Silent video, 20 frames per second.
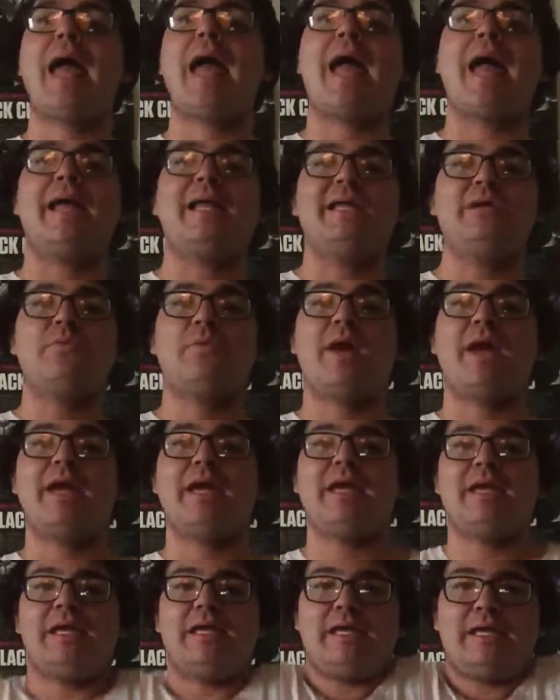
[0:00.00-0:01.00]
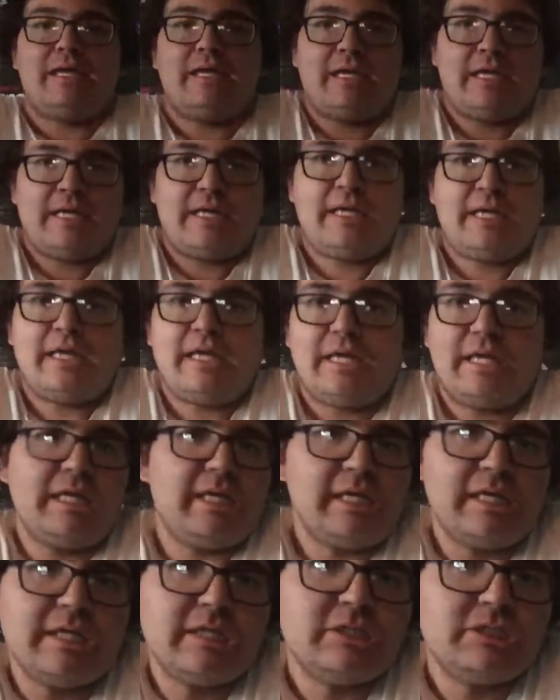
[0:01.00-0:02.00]
Anyway,
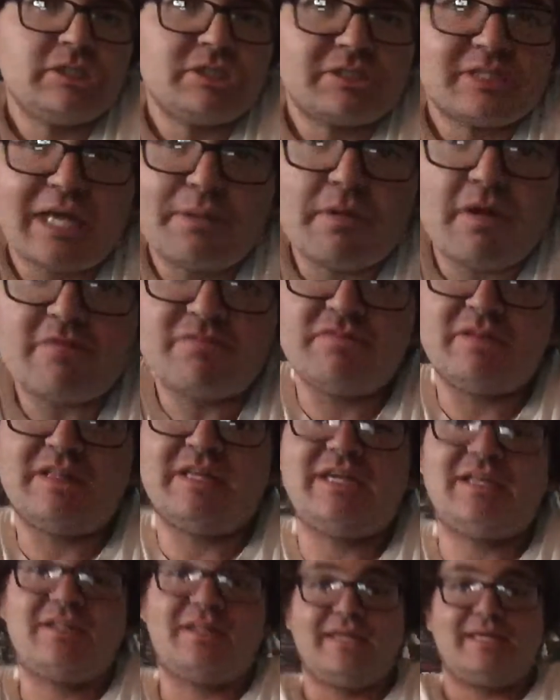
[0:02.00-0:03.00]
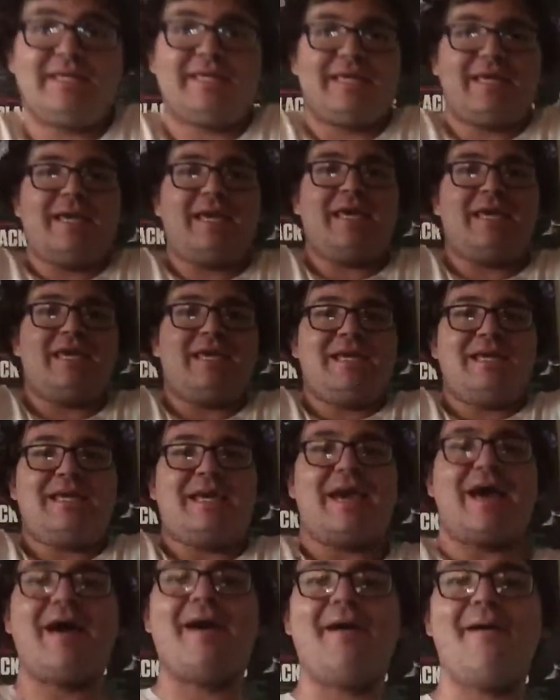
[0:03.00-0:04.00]
he just came off really
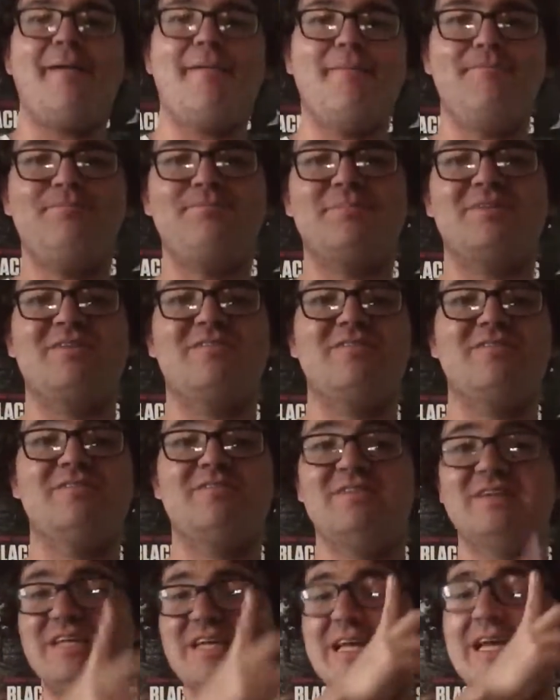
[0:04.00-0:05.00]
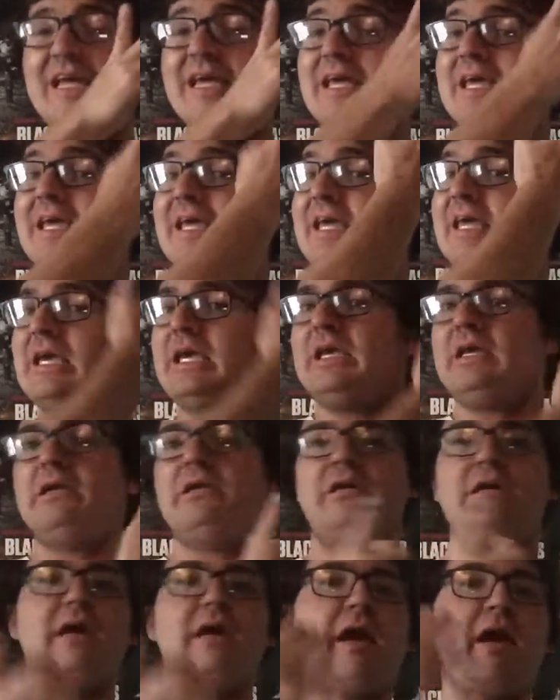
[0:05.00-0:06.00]
clingy. After
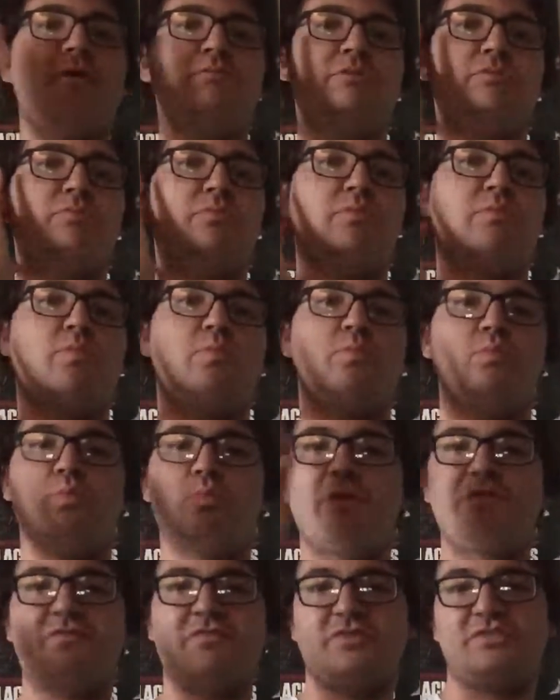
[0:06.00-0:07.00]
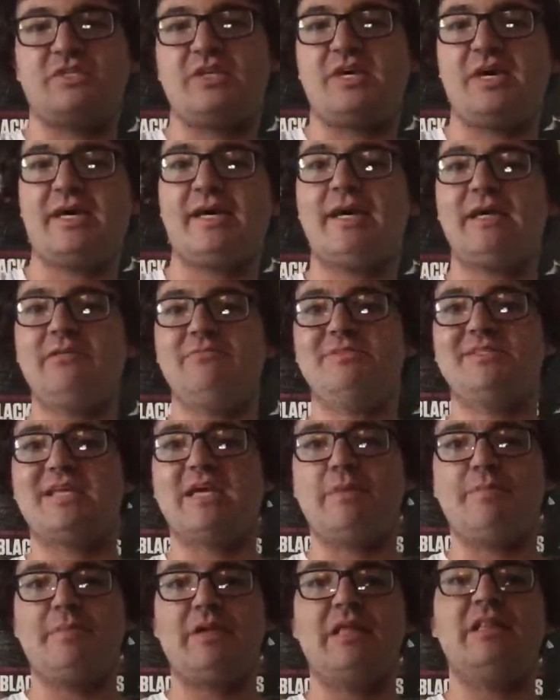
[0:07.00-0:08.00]
we first hung out, he was
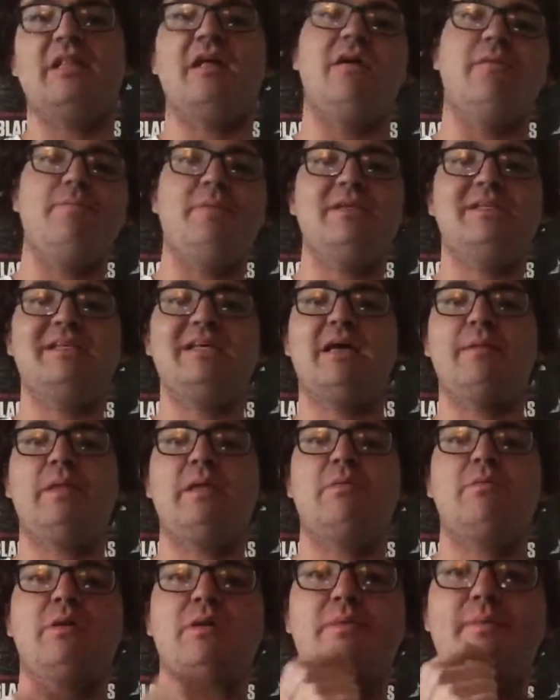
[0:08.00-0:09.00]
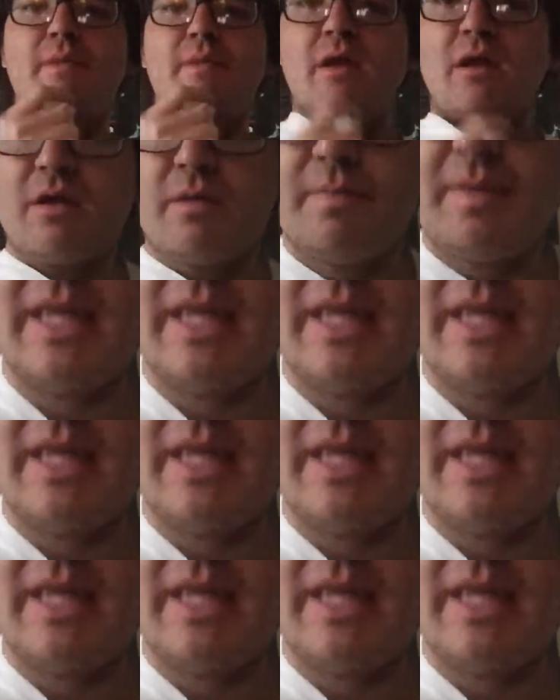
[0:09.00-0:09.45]
telling me he loved me, telling me he wanted to marry